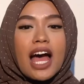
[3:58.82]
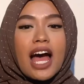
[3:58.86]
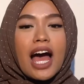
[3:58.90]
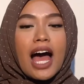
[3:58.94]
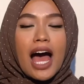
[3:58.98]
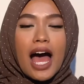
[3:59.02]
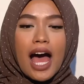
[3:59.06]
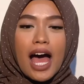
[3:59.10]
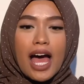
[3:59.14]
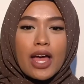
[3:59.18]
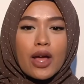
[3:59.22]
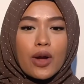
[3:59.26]

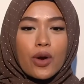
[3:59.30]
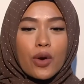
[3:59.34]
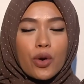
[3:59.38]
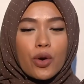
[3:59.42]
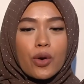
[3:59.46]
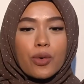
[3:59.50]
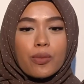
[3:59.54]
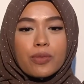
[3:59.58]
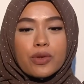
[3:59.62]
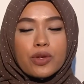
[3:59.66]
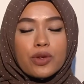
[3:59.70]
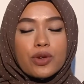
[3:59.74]
I
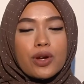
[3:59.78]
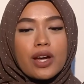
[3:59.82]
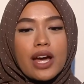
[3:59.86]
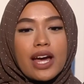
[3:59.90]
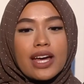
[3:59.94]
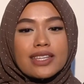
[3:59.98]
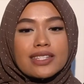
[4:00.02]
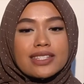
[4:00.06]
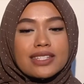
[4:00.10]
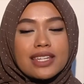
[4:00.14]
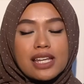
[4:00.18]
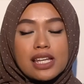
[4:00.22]
hope you
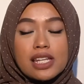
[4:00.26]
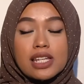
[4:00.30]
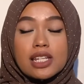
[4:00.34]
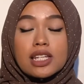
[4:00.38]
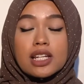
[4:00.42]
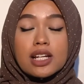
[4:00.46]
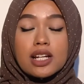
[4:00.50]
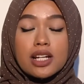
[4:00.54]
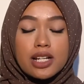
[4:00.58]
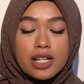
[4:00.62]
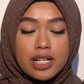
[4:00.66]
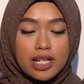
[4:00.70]
guys can
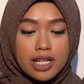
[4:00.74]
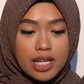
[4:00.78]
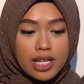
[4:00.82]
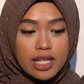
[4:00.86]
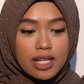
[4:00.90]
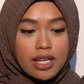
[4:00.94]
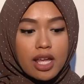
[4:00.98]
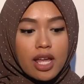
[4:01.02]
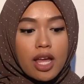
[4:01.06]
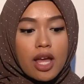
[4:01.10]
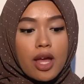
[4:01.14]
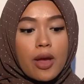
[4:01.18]
learn
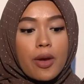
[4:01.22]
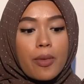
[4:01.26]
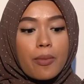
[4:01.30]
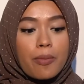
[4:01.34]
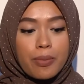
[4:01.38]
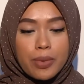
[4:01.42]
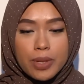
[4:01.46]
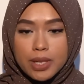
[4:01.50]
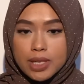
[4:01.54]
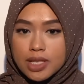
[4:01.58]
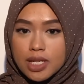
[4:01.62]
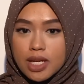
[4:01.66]
it
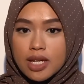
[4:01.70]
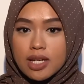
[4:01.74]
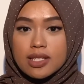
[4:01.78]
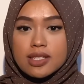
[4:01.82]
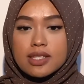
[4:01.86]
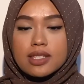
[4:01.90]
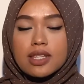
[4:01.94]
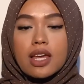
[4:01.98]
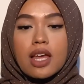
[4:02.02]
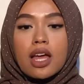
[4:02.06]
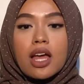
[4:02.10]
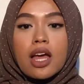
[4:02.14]

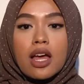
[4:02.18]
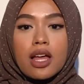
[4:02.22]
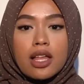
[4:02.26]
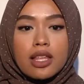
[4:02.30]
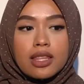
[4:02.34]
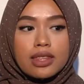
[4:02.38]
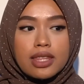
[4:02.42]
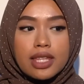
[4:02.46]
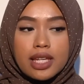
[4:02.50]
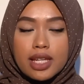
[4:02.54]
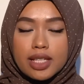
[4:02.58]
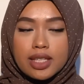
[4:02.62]
because
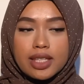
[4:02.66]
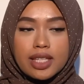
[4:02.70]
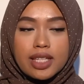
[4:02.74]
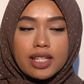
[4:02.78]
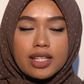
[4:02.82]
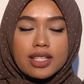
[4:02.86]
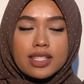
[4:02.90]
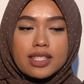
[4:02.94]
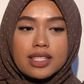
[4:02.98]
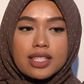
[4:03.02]
3-3